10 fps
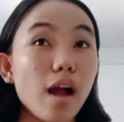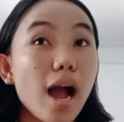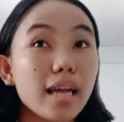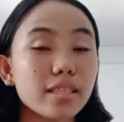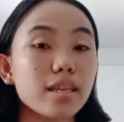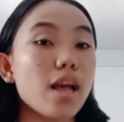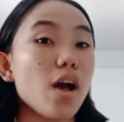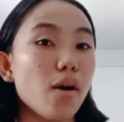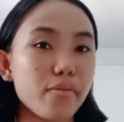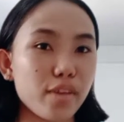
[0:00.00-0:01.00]
asked
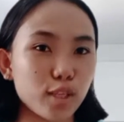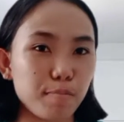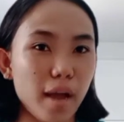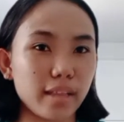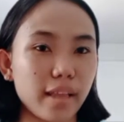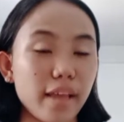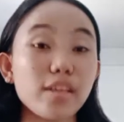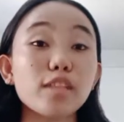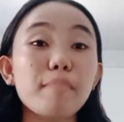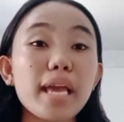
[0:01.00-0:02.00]
on the spot, and
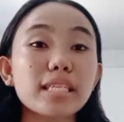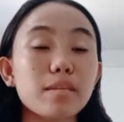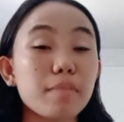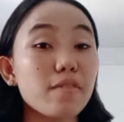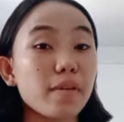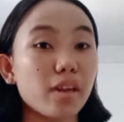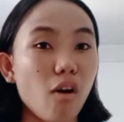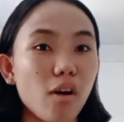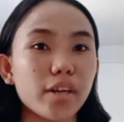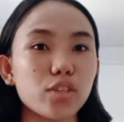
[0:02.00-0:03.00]
that makes them even
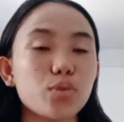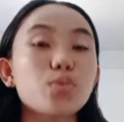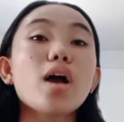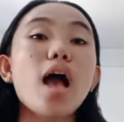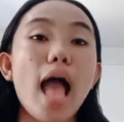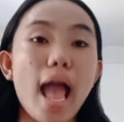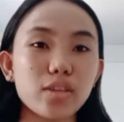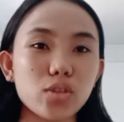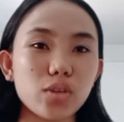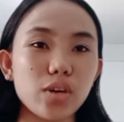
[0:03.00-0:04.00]
hard to
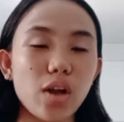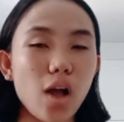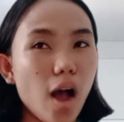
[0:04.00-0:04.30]
answer,